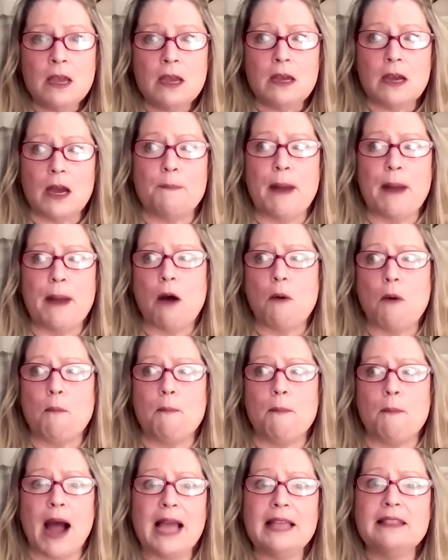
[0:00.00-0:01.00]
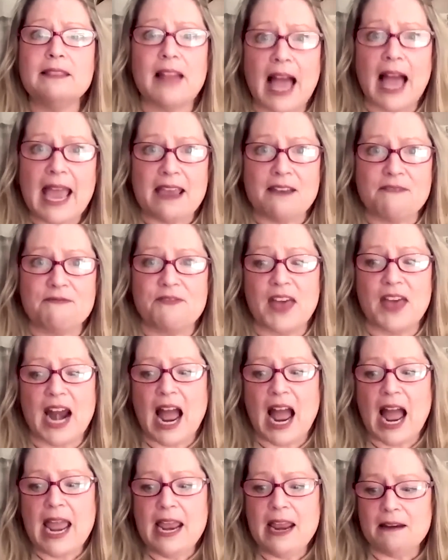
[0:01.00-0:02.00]
about my life that
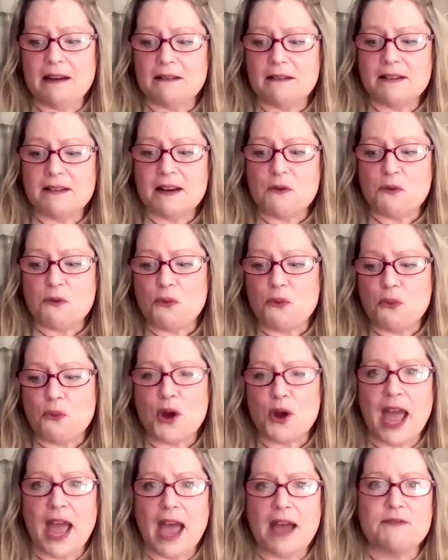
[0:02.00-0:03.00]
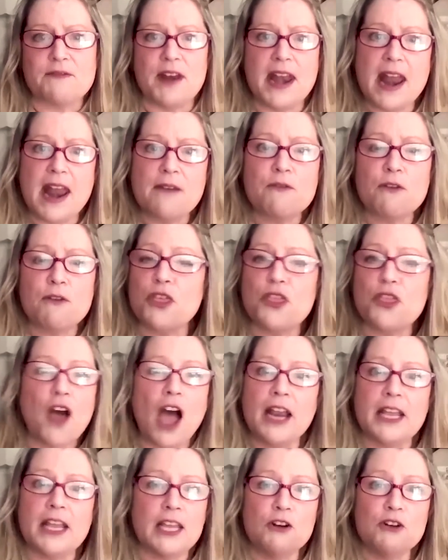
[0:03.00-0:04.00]
I would have never
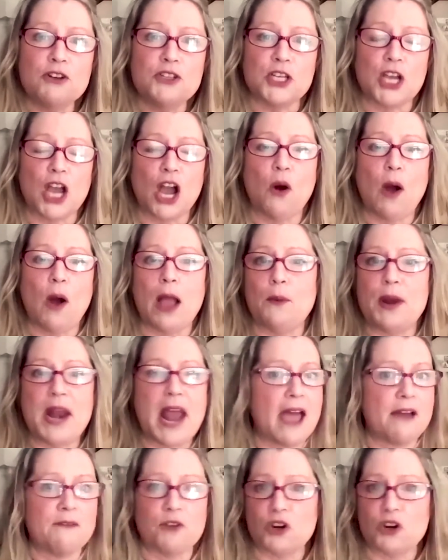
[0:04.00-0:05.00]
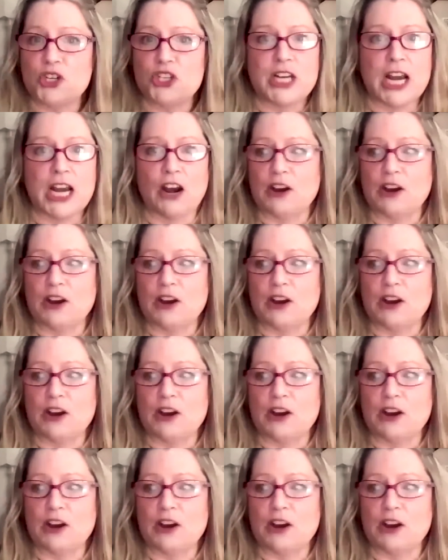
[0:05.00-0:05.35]
thought years ago I would ever share,